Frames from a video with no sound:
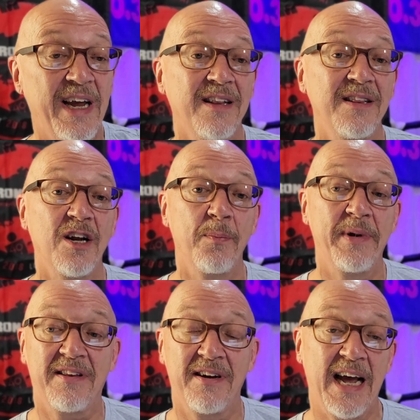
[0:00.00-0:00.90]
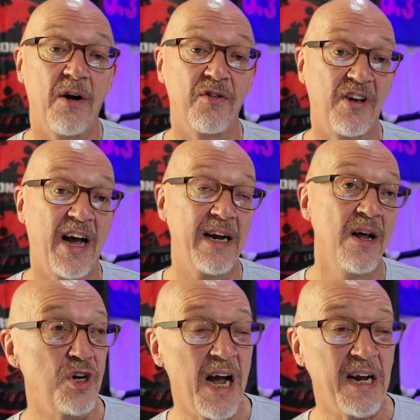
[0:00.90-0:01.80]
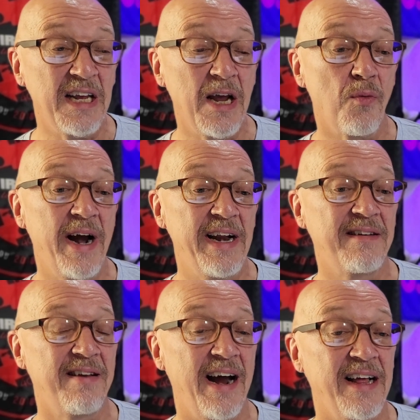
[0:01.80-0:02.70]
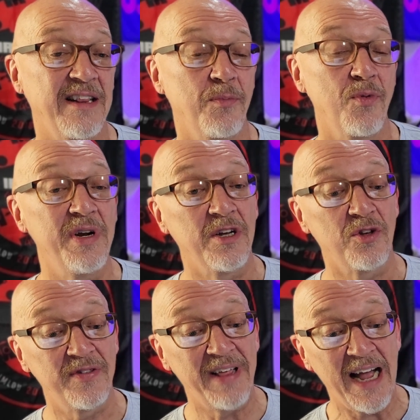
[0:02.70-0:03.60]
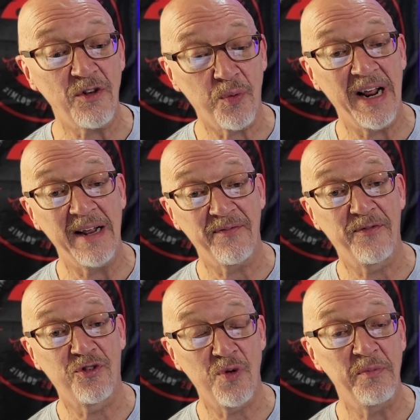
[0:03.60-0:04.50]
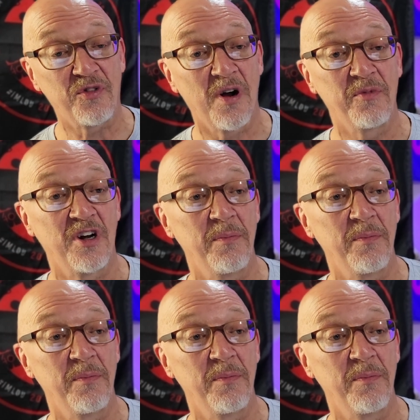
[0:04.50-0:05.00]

it a little bit to the outside. You're not gonna get right in tight on the buoy because that's where that swim scrum's